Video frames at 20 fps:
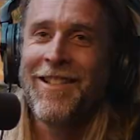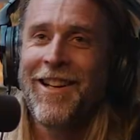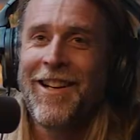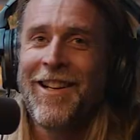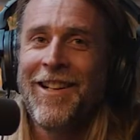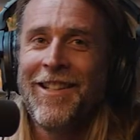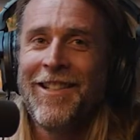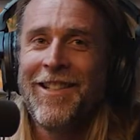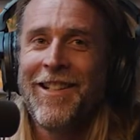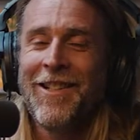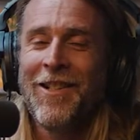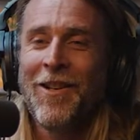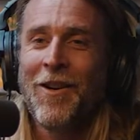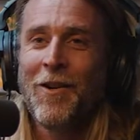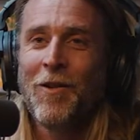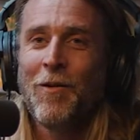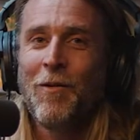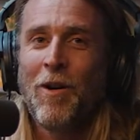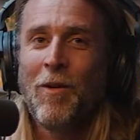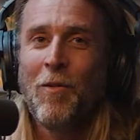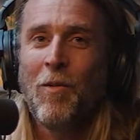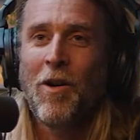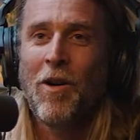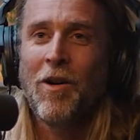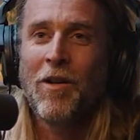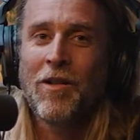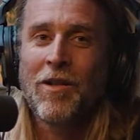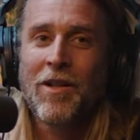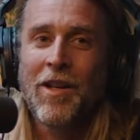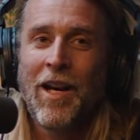ladies didn't know who I
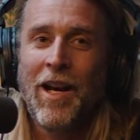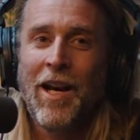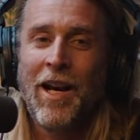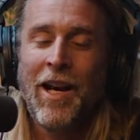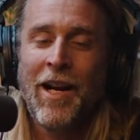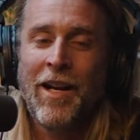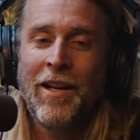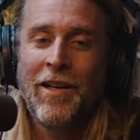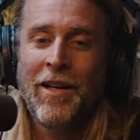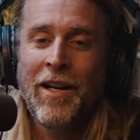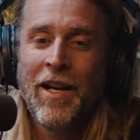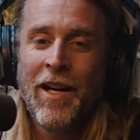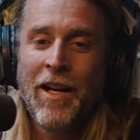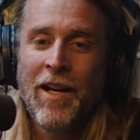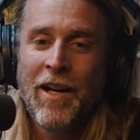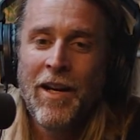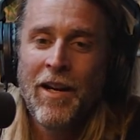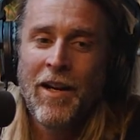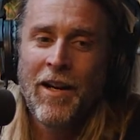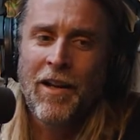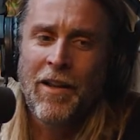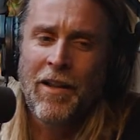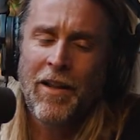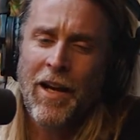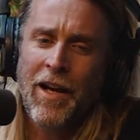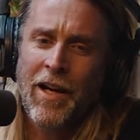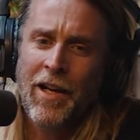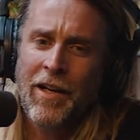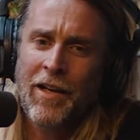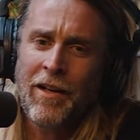was, and
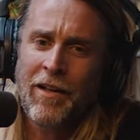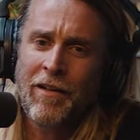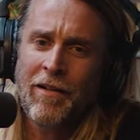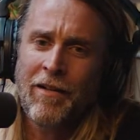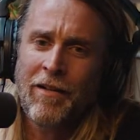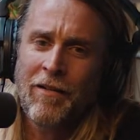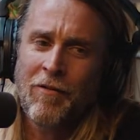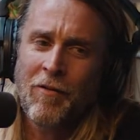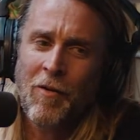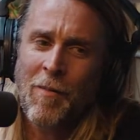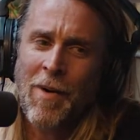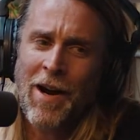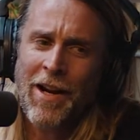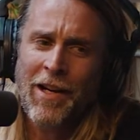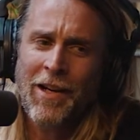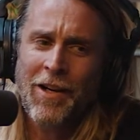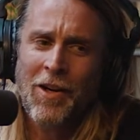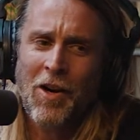they were making